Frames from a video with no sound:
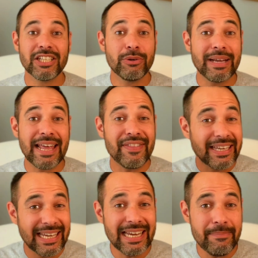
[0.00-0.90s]
So, again, the
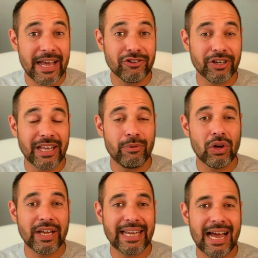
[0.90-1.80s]
key metric they were
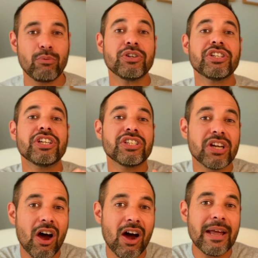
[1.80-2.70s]
looking at was the
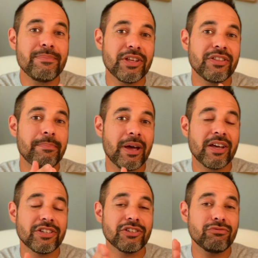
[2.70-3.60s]
time that the
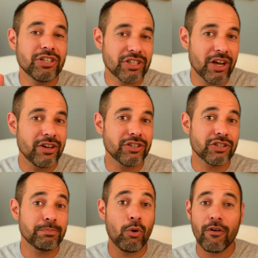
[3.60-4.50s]
person returned to
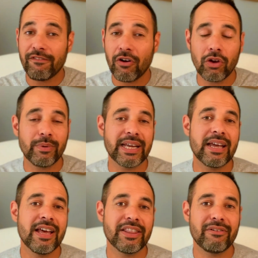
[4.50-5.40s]
sport following
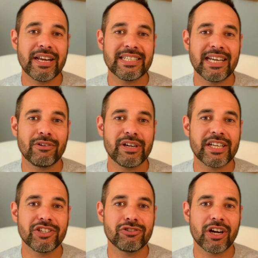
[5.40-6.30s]
their ACL
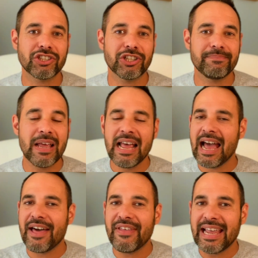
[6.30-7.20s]
reconstruction.
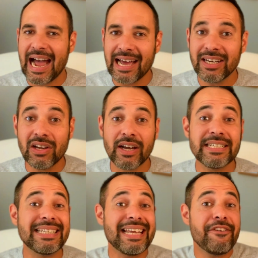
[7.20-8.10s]
And they
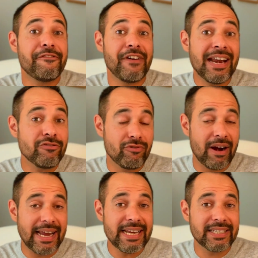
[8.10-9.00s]
analysed the event
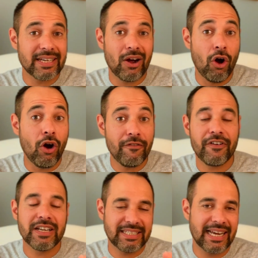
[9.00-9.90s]
rate of
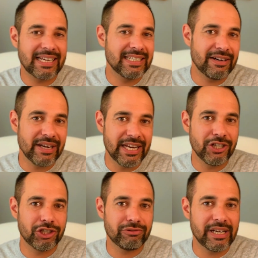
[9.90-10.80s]
a secondary
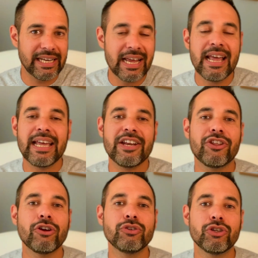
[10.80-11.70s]
injury in
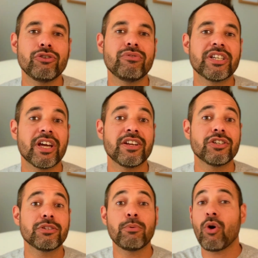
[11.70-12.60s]
those who returned
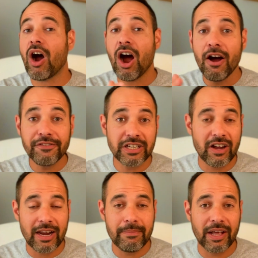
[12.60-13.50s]
to sport after
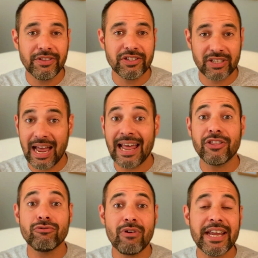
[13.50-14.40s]
nine months, and
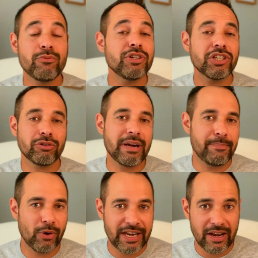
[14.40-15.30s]
the rate was
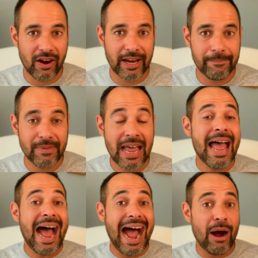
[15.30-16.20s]
3.9.
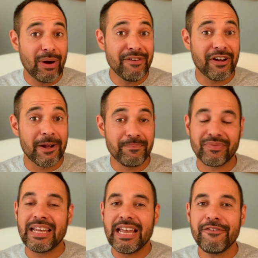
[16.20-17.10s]
However,
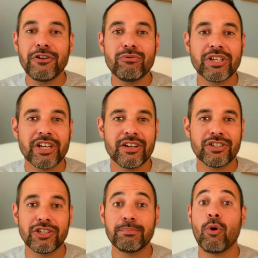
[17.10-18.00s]
if you returned
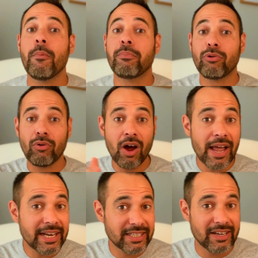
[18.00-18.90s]
to sport
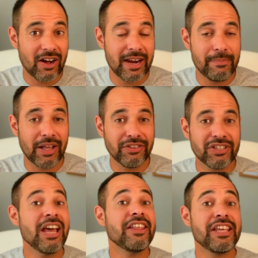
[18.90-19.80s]
prior to nine months,
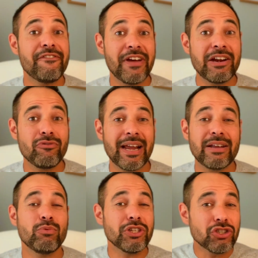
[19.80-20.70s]
the event
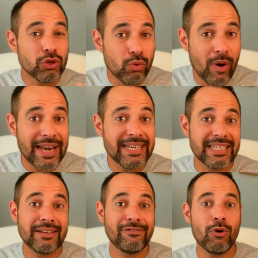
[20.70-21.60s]
rate was
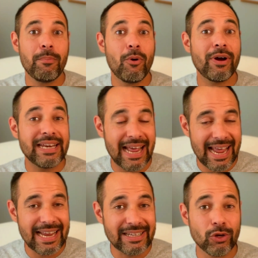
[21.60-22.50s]

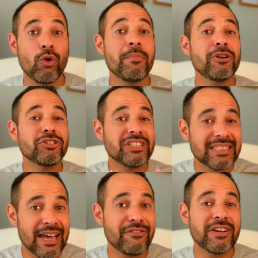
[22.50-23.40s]
24.8, almost
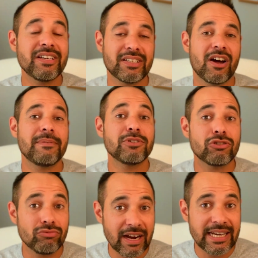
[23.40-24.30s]
seven times
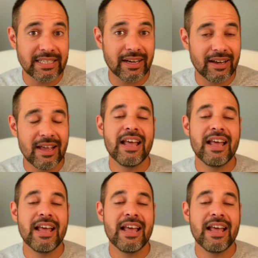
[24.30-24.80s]
greater